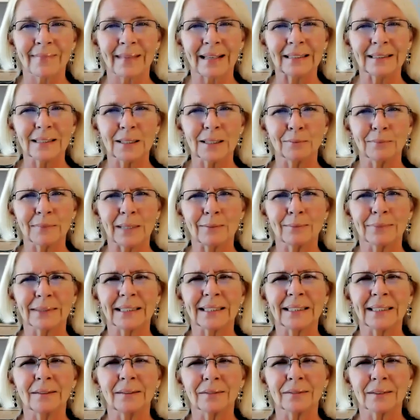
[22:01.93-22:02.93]
And sometimes
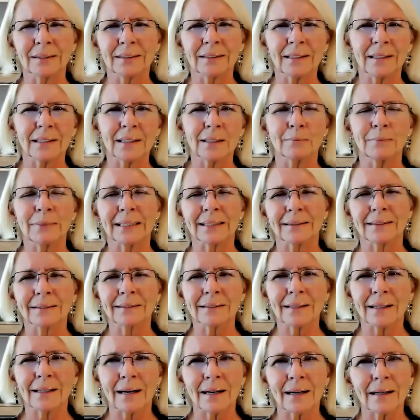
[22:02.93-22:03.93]
even kind of being
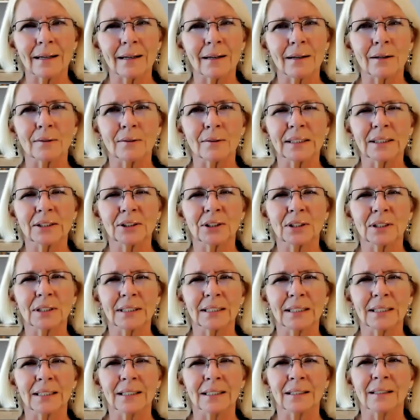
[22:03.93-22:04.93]
tired of each
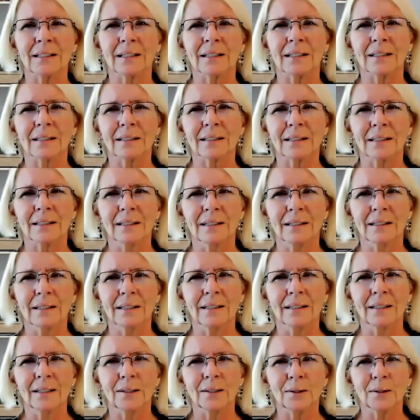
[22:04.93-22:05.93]
other, like,
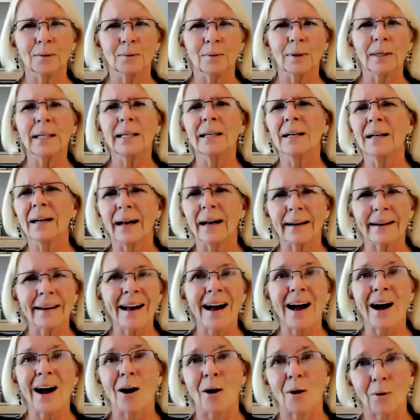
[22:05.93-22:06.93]
what do you got
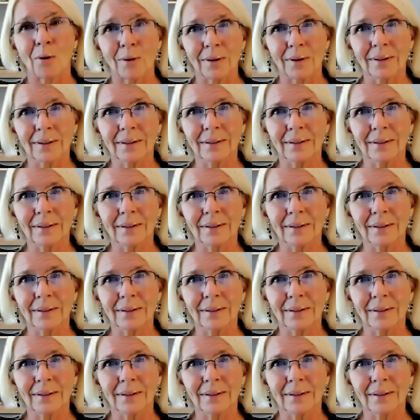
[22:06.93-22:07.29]
now?